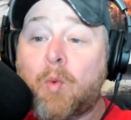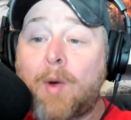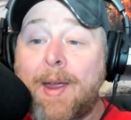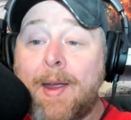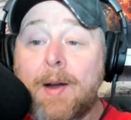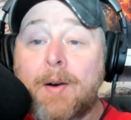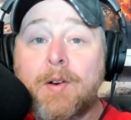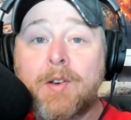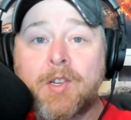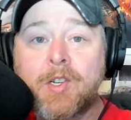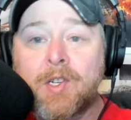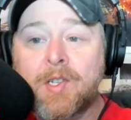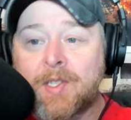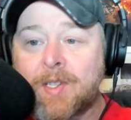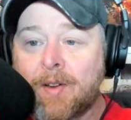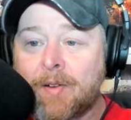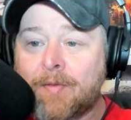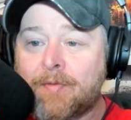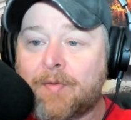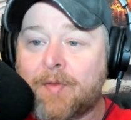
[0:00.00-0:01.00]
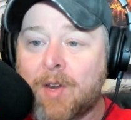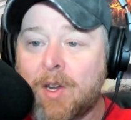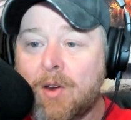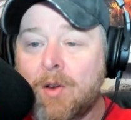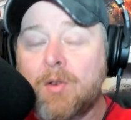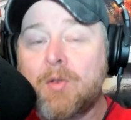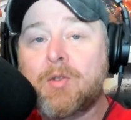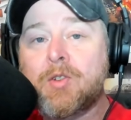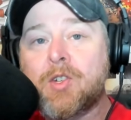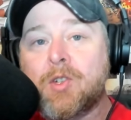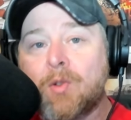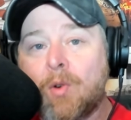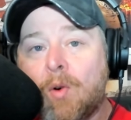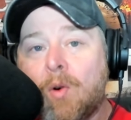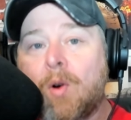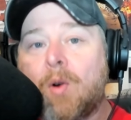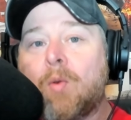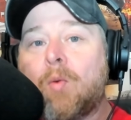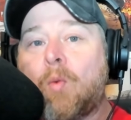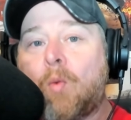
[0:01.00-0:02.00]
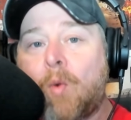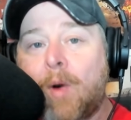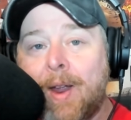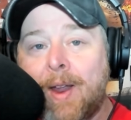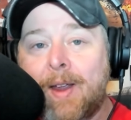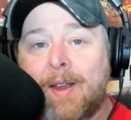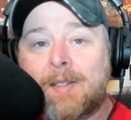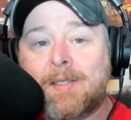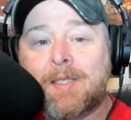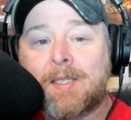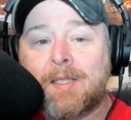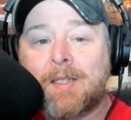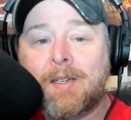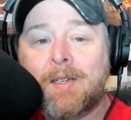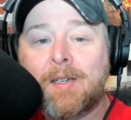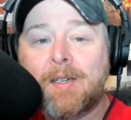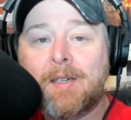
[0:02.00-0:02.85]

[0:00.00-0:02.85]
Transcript: We are just a few short weeks